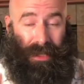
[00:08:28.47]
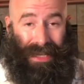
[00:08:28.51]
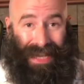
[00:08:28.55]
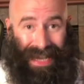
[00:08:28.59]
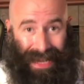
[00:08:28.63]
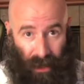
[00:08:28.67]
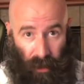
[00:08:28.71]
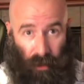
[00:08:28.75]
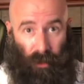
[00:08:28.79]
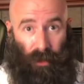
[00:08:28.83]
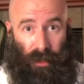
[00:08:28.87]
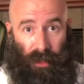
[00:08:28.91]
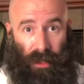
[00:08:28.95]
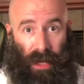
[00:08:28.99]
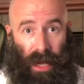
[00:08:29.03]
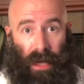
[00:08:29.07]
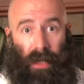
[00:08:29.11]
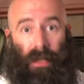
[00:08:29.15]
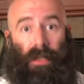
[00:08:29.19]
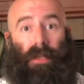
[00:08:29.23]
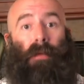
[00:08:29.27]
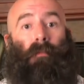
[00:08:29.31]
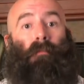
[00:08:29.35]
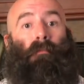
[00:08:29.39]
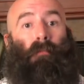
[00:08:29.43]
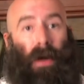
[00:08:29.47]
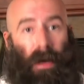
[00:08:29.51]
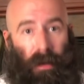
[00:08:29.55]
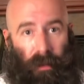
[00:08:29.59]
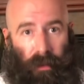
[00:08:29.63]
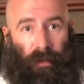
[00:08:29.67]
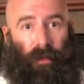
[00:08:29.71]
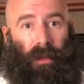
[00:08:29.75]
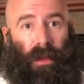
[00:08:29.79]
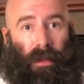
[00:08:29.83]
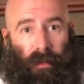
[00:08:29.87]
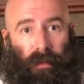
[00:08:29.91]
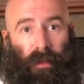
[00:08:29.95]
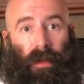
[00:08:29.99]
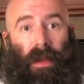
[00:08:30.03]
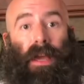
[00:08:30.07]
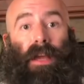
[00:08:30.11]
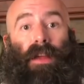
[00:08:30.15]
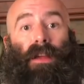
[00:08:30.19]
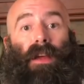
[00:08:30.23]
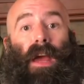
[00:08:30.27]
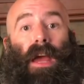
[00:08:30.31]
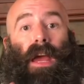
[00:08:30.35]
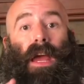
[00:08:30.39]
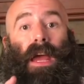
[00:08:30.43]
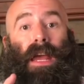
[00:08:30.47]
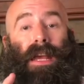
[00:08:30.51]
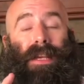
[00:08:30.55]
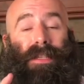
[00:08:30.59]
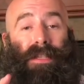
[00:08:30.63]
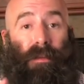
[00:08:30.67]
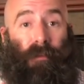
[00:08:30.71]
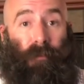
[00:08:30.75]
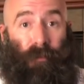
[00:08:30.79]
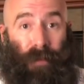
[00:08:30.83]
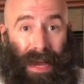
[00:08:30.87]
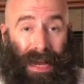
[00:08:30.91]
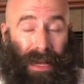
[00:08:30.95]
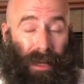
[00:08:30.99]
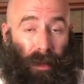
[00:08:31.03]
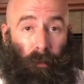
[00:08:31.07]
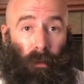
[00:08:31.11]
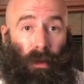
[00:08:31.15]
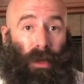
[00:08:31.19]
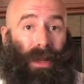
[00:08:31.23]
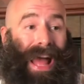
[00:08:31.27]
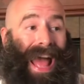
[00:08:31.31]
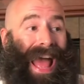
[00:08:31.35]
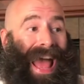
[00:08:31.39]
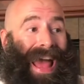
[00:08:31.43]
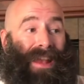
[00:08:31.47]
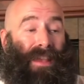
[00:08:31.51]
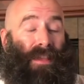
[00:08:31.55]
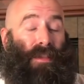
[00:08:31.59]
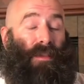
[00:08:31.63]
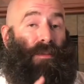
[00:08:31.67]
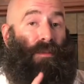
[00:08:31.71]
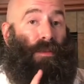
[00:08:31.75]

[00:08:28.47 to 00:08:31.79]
The Inner Sanctum monthly thing, is available at